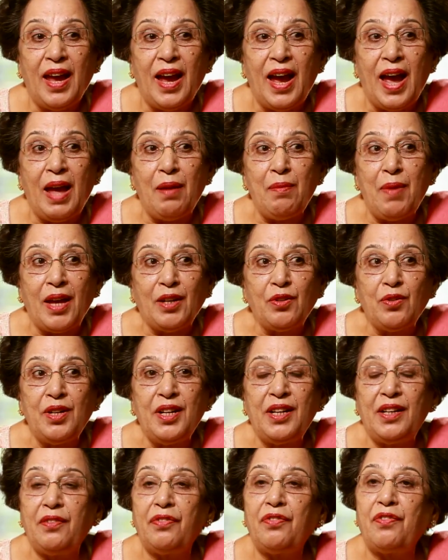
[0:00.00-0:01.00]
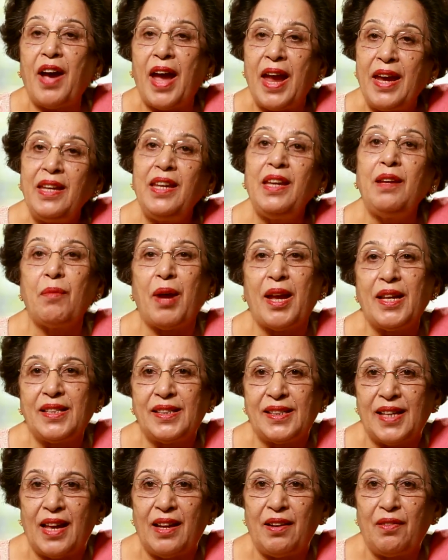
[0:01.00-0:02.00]
I'm actually defining
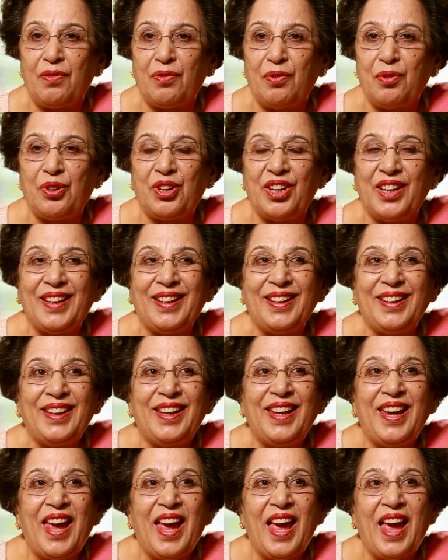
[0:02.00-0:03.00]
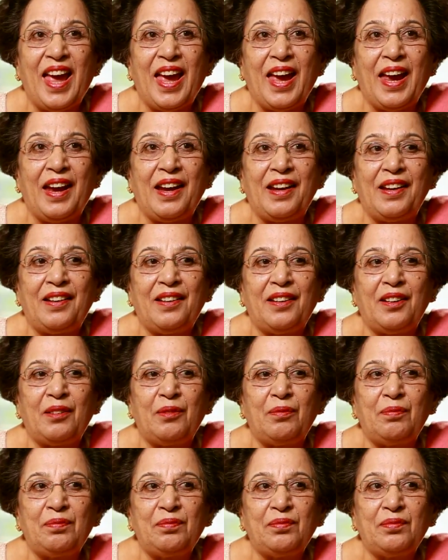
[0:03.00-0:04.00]
myself, okay? And
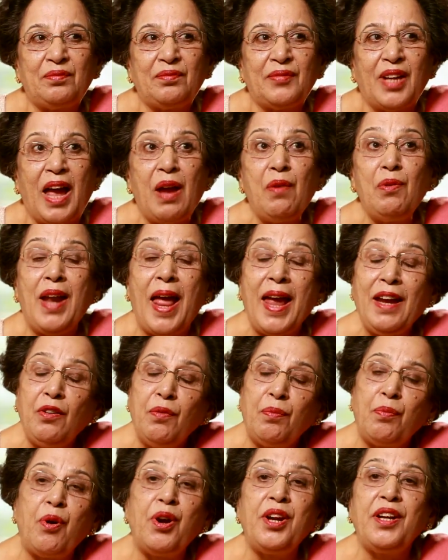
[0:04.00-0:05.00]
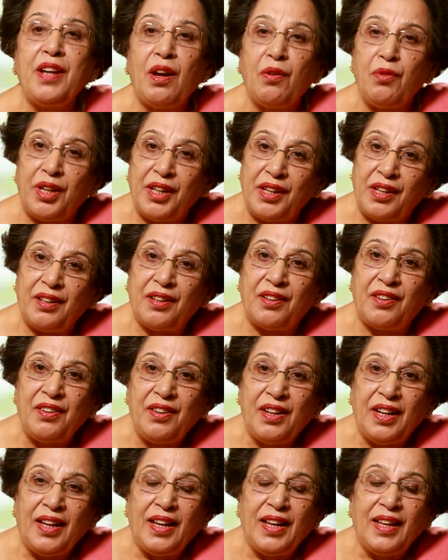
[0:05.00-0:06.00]
I would like to point out here
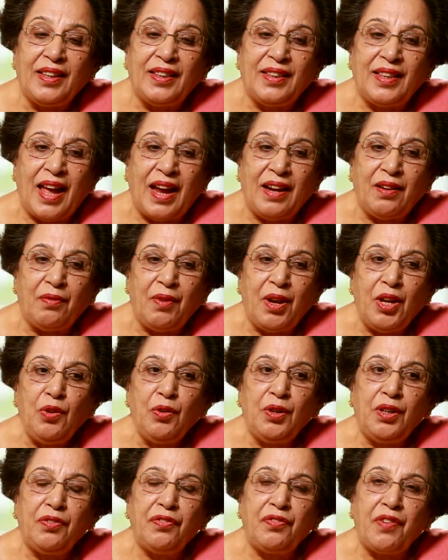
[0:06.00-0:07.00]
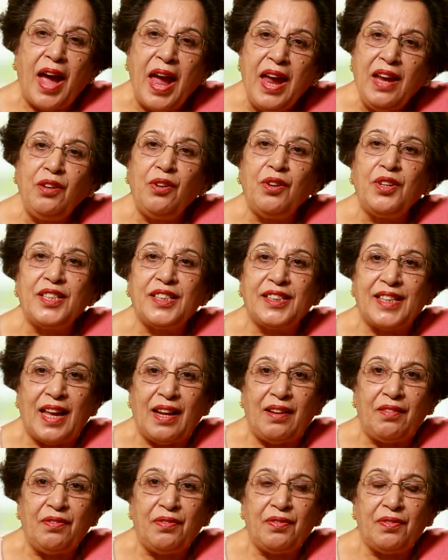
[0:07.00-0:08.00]
that when you define
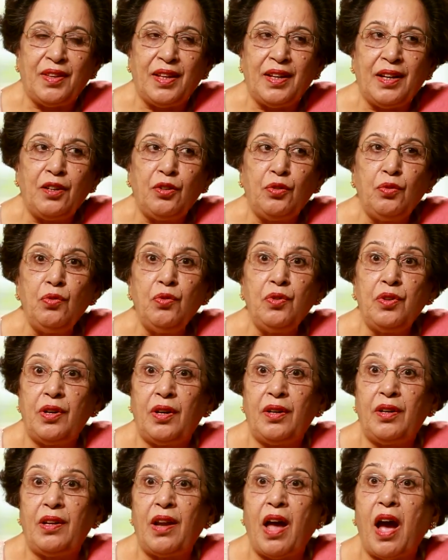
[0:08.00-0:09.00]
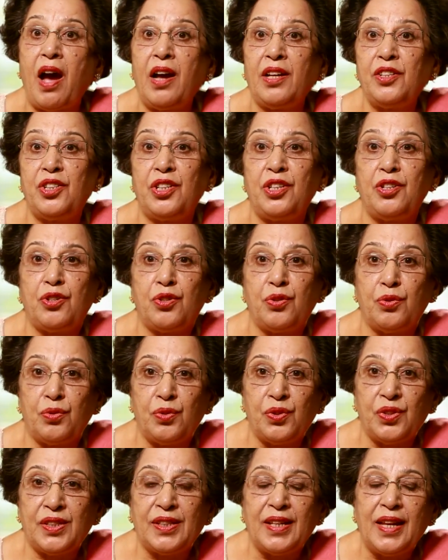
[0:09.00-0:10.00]
yourself, there are two large
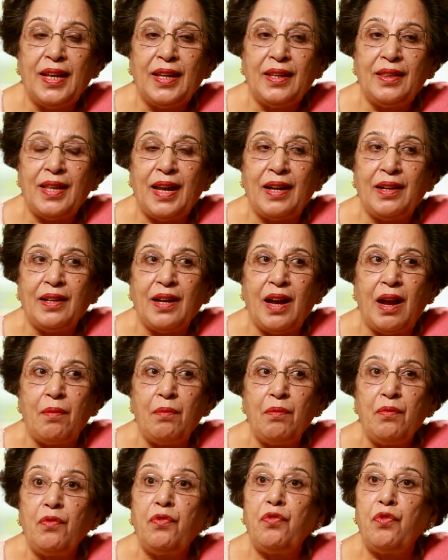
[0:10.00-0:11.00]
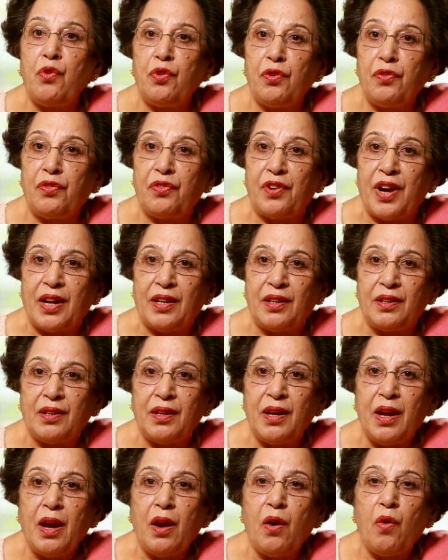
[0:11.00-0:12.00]
issues that come forefront.
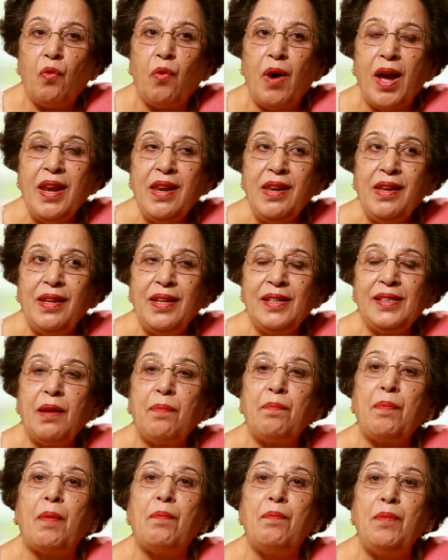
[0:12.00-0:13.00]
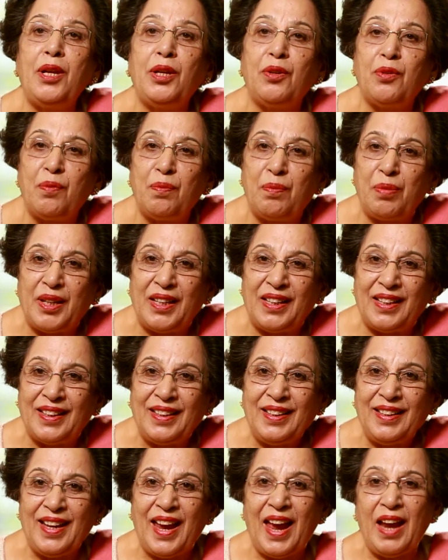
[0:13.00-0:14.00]
One is a public
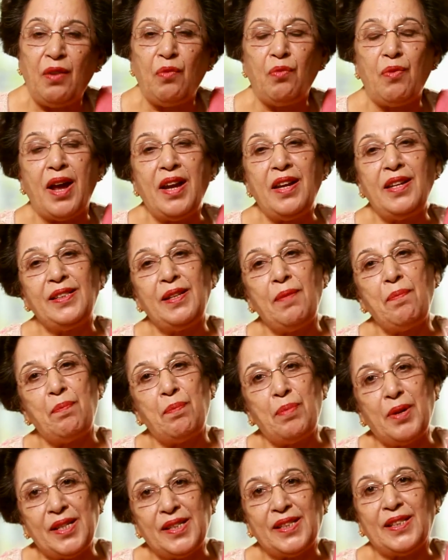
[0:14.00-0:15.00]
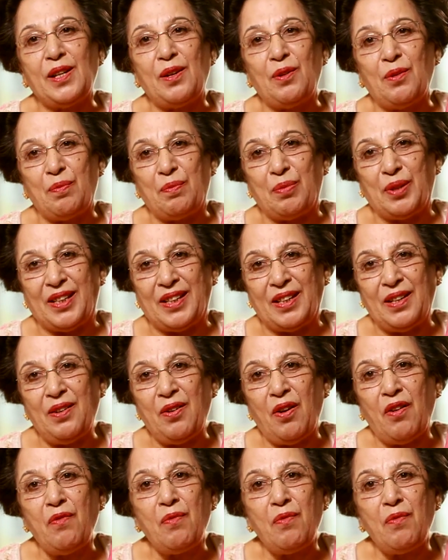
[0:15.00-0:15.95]
opinion and one is a personal opinion of